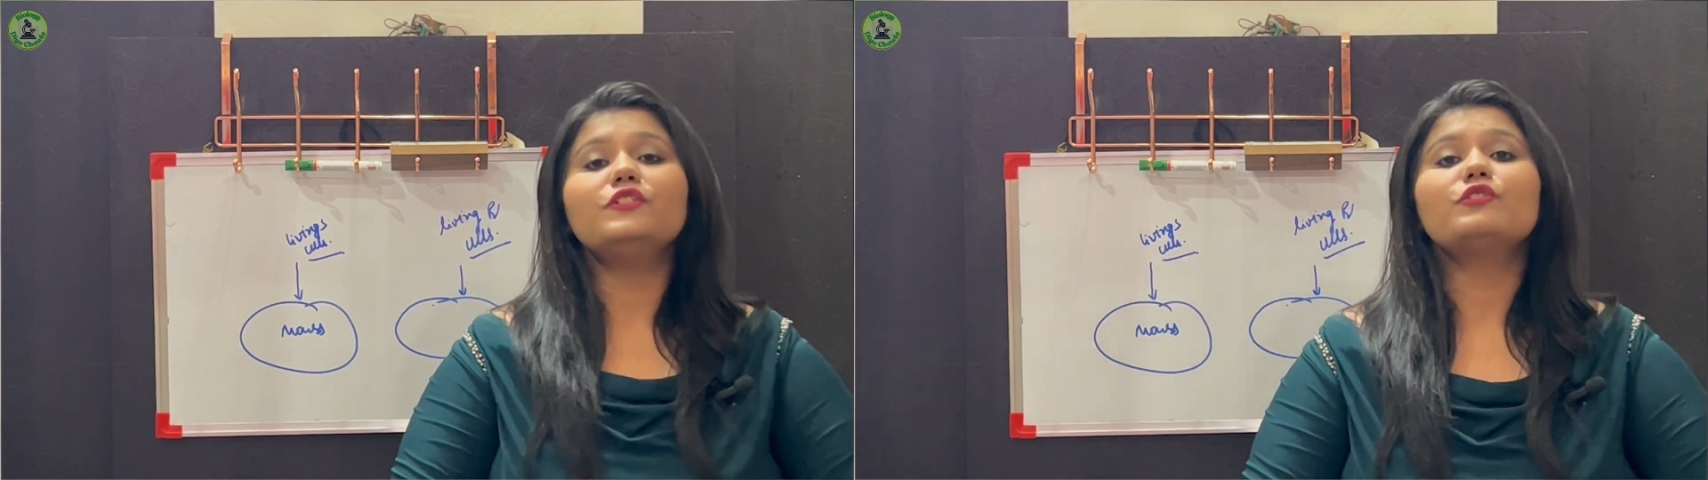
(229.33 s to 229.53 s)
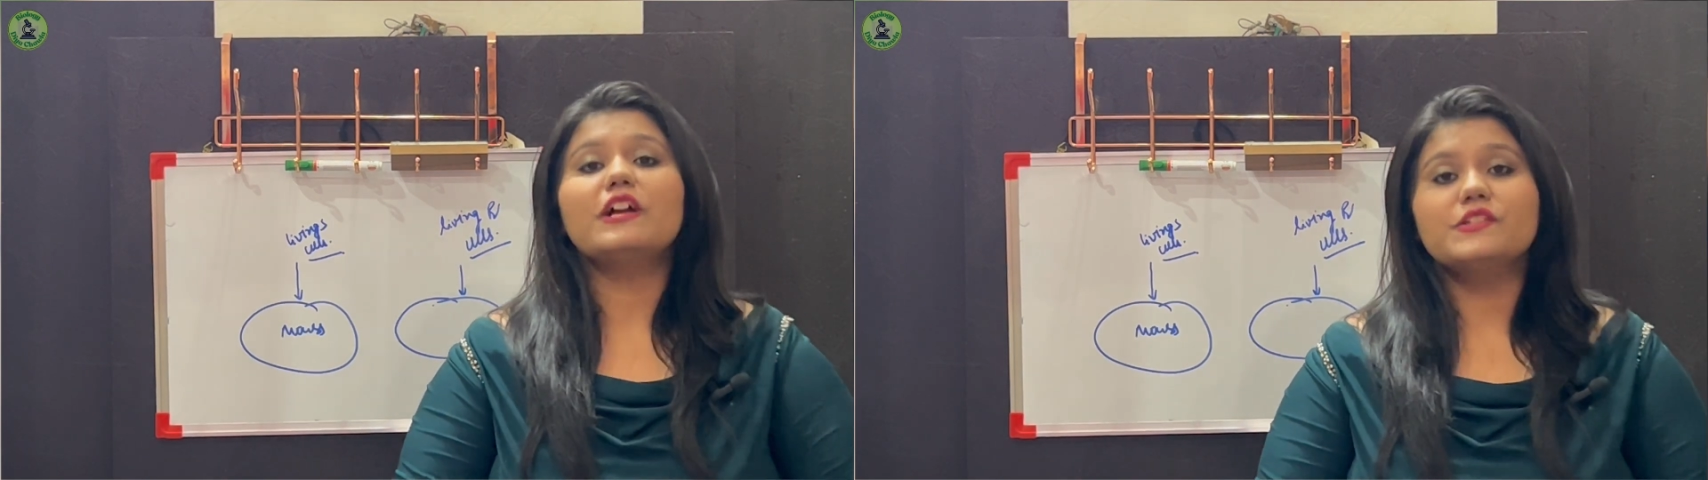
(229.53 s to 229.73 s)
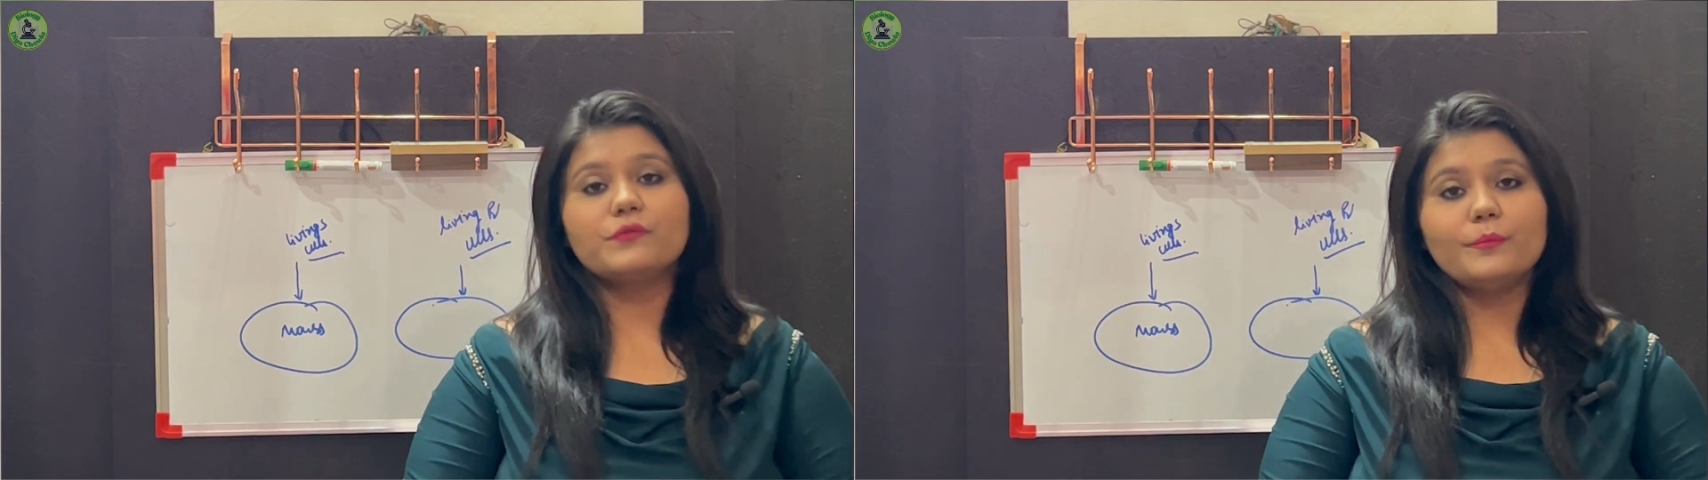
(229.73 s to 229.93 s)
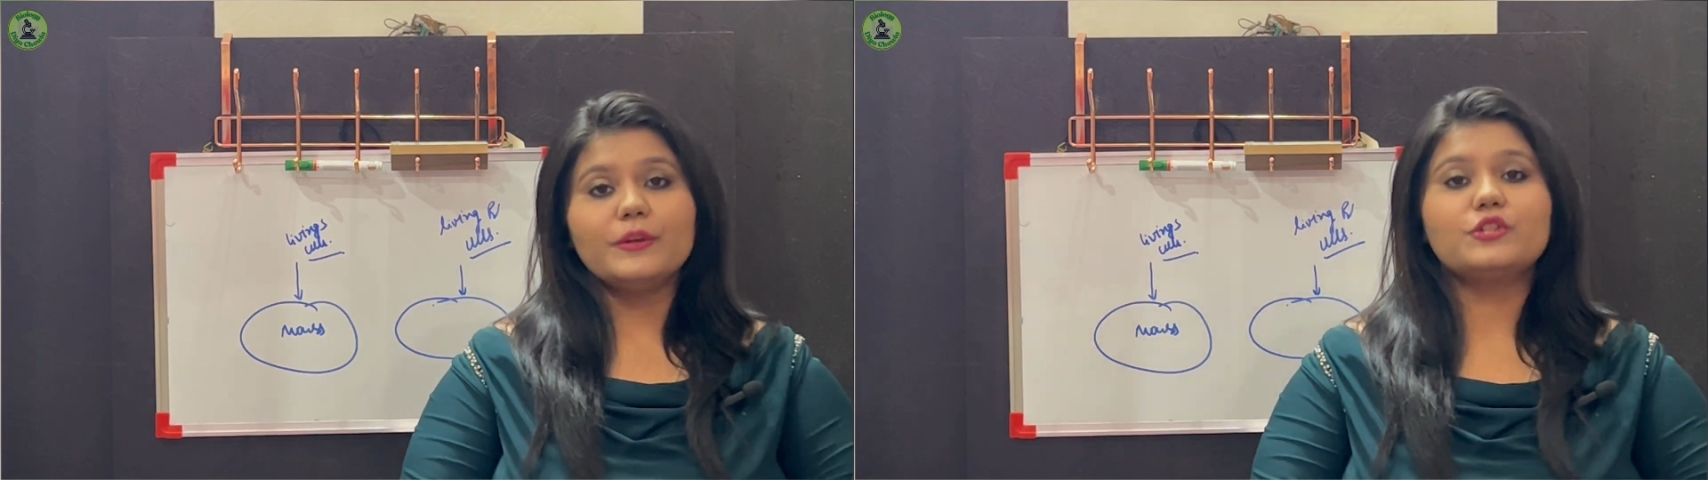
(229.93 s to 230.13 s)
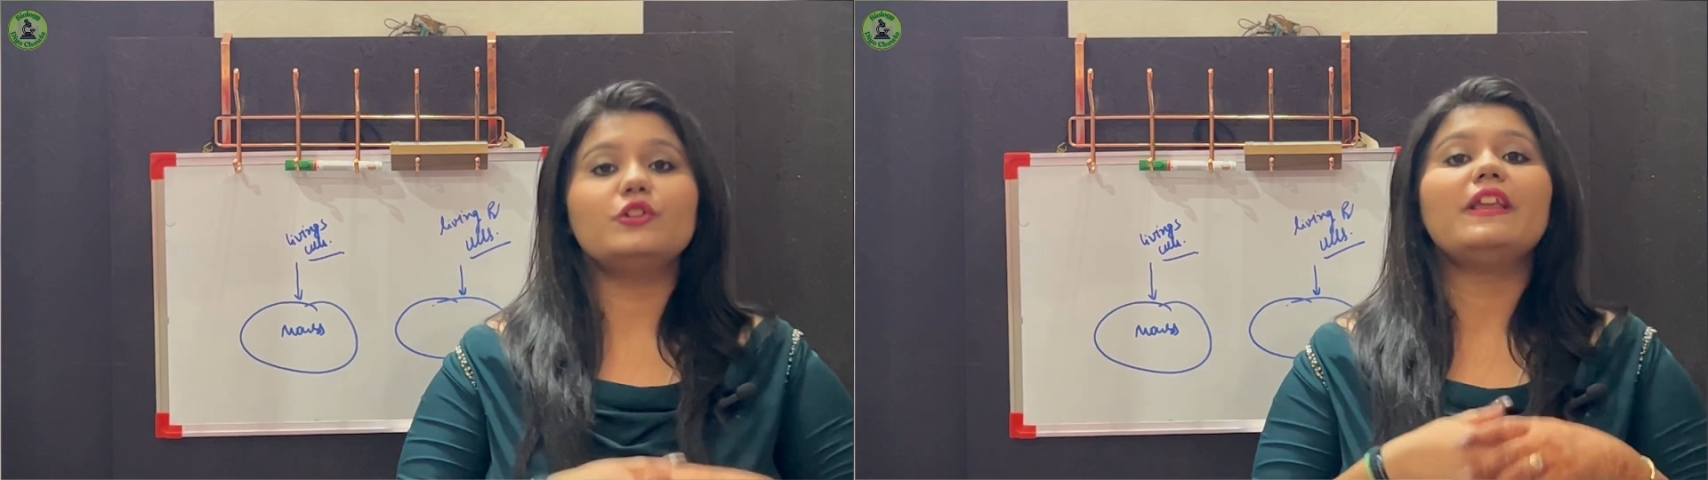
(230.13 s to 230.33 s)

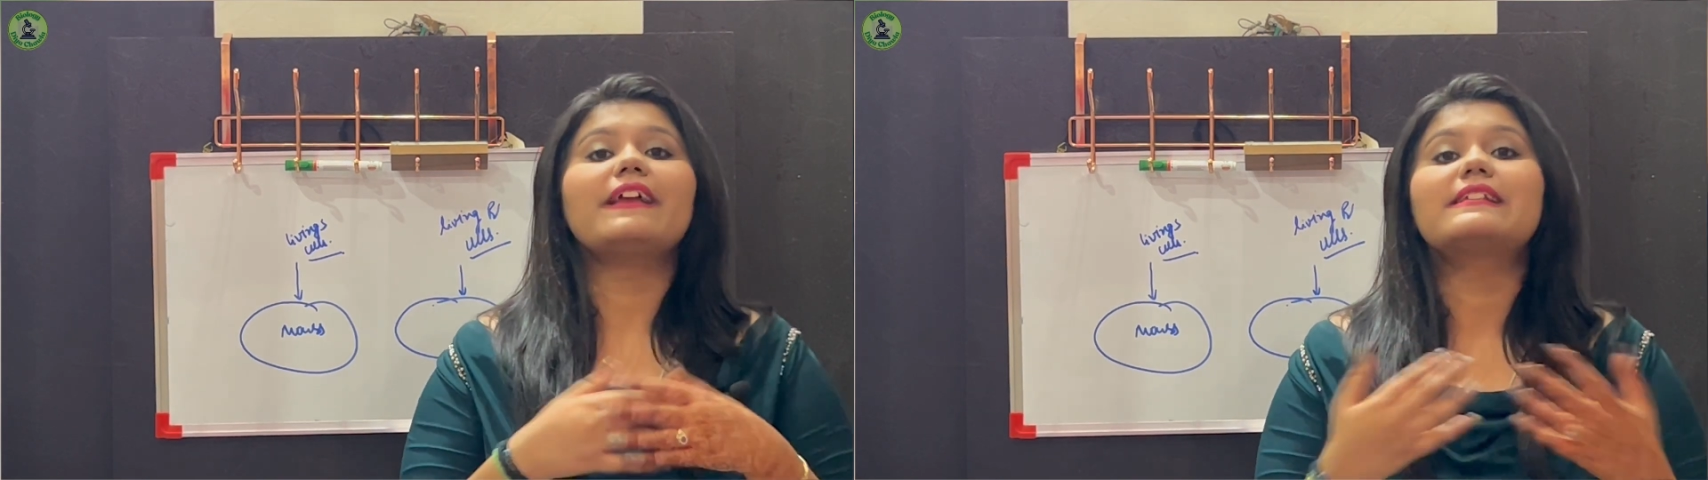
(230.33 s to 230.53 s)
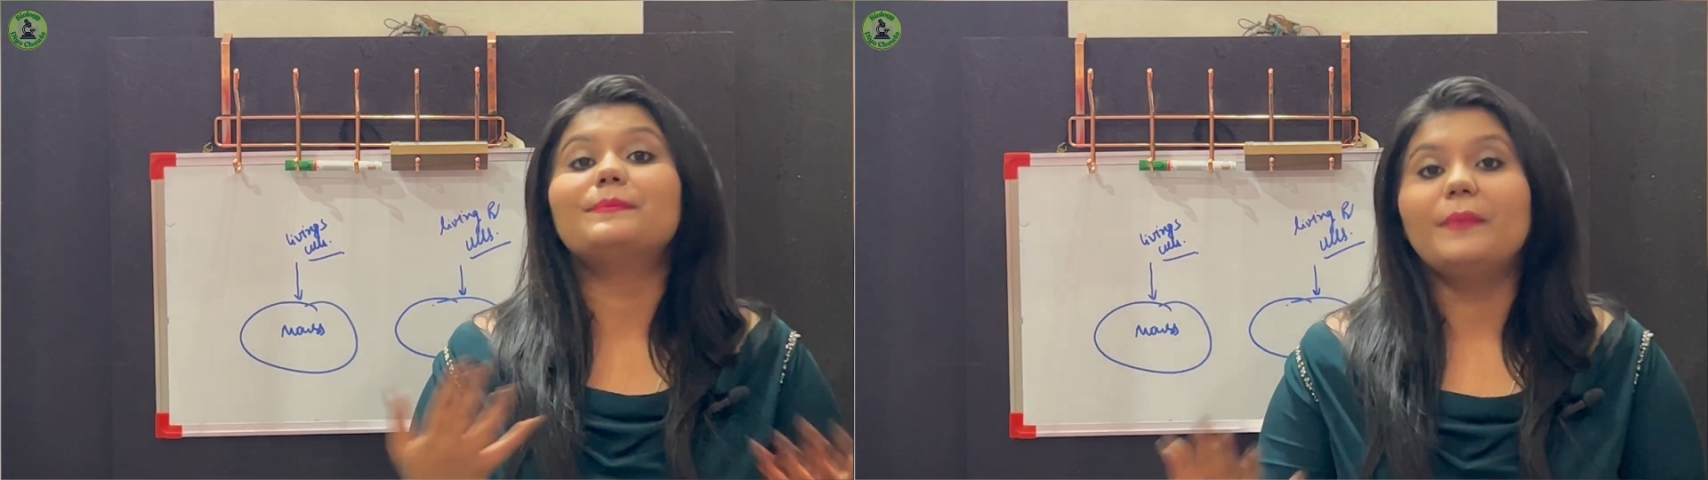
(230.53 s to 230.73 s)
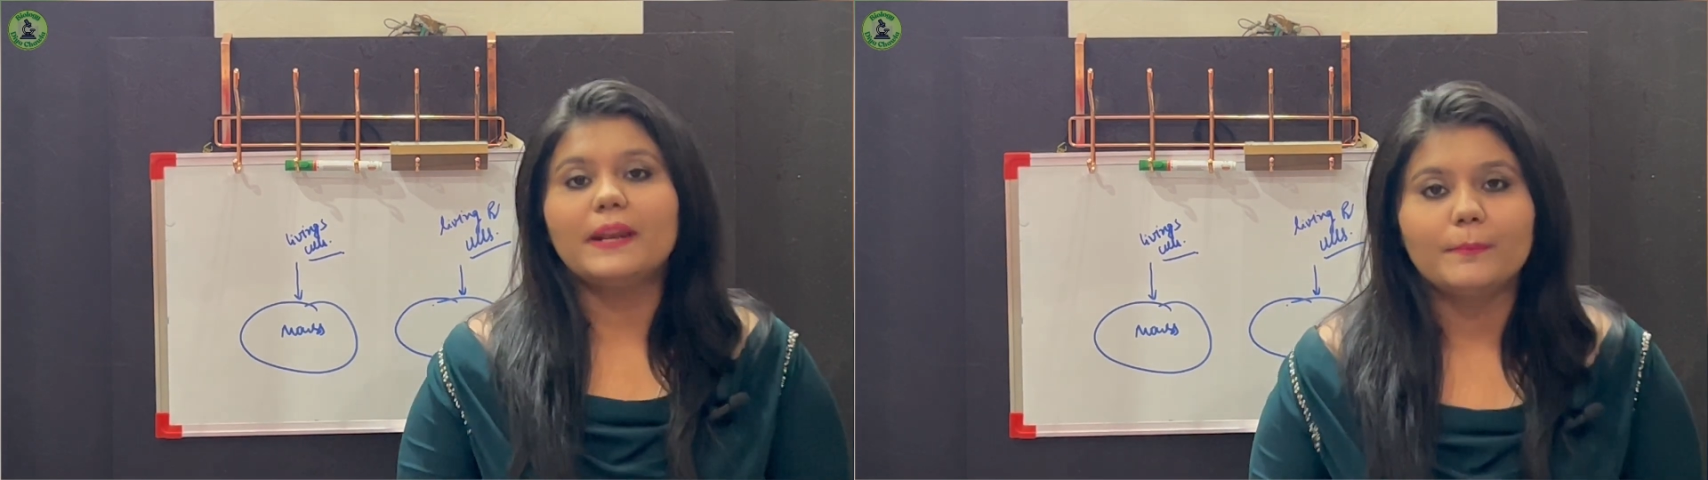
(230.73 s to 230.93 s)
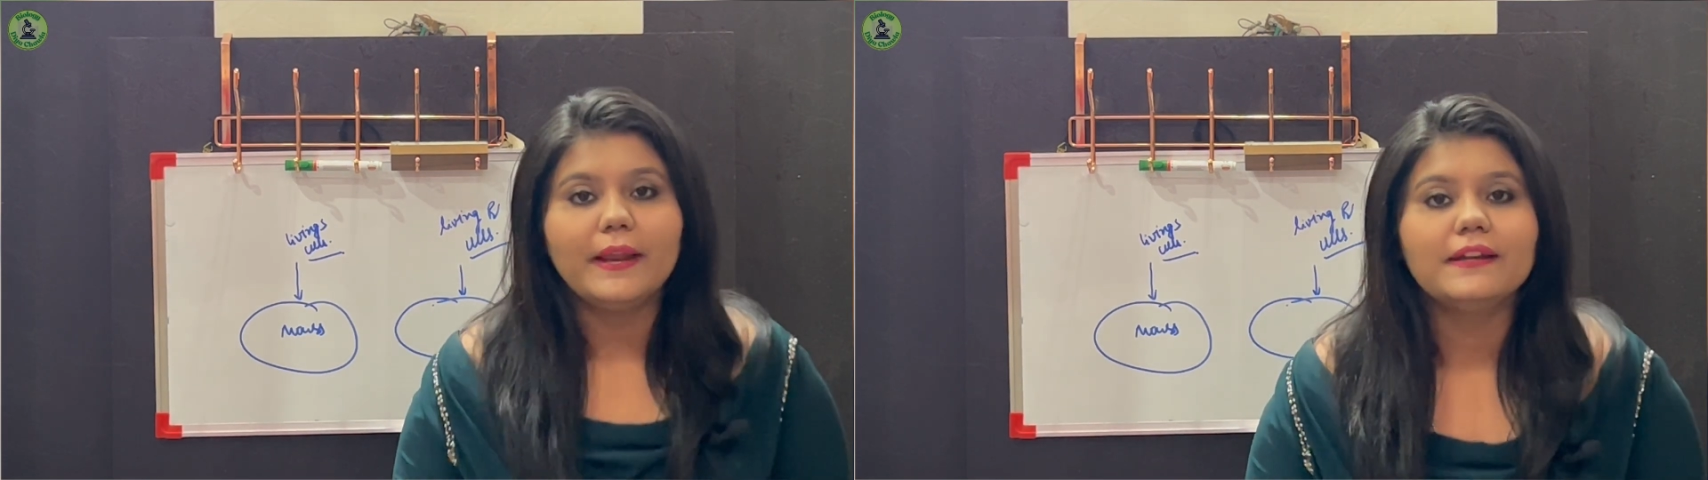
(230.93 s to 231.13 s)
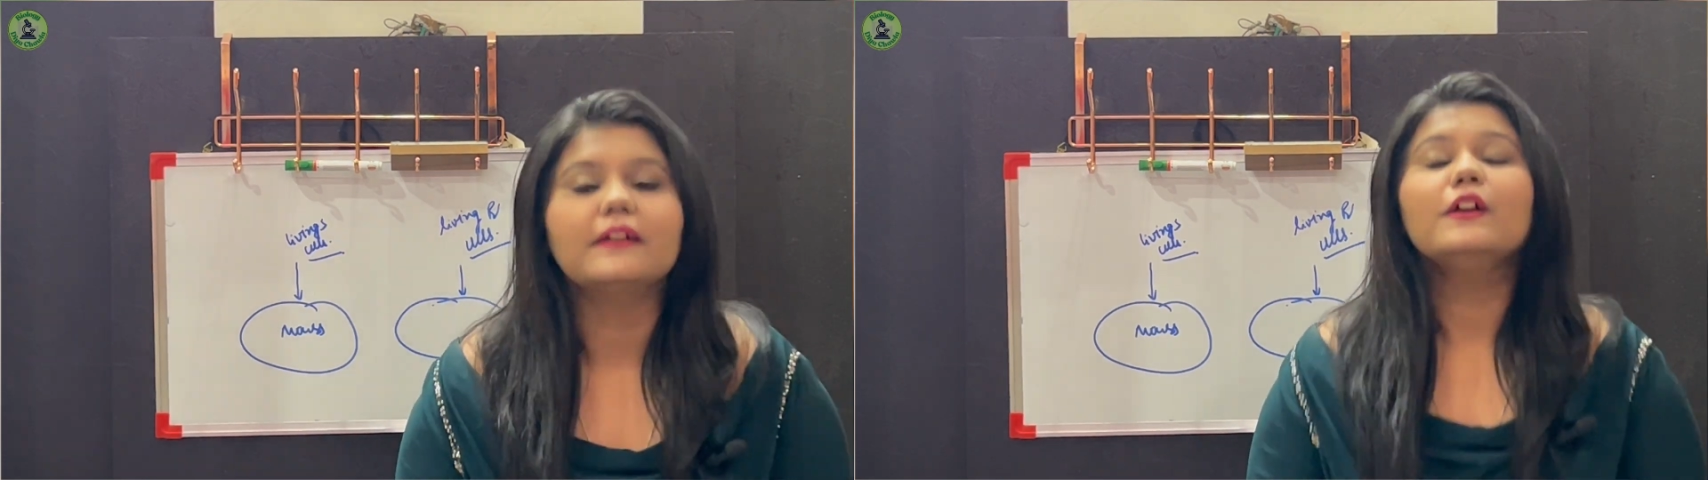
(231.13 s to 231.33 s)
transformation
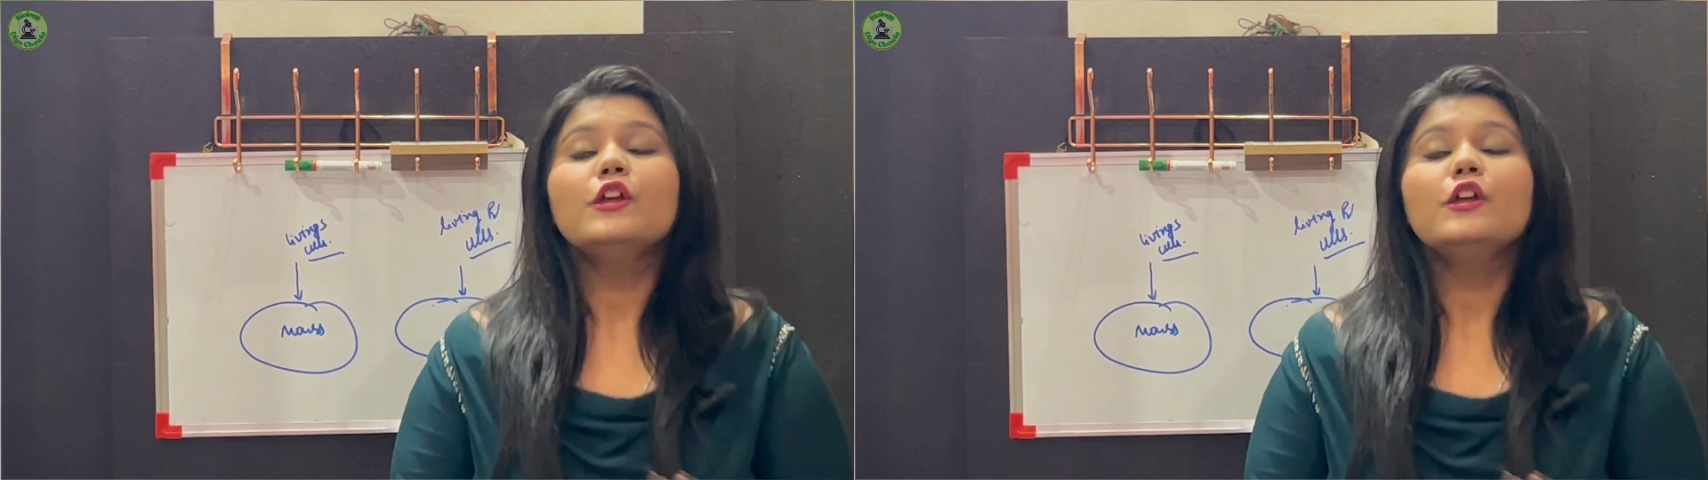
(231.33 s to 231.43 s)
experiment.